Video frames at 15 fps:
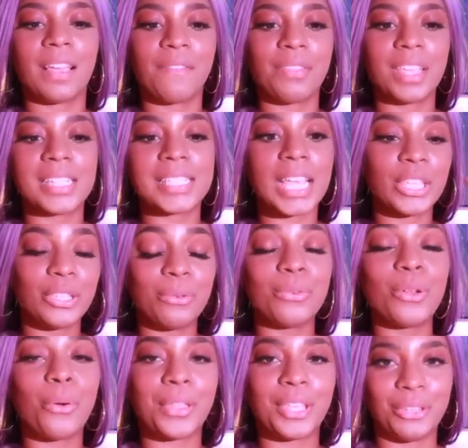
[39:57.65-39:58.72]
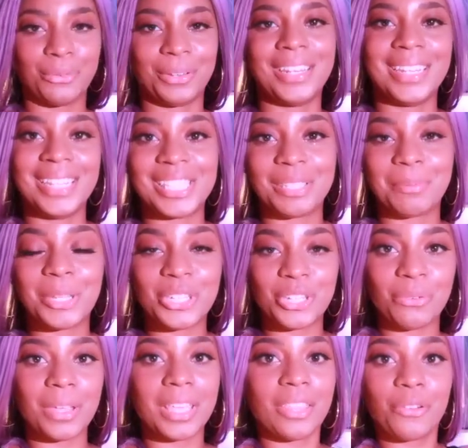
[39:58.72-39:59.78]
of things that you know that you need to be doing.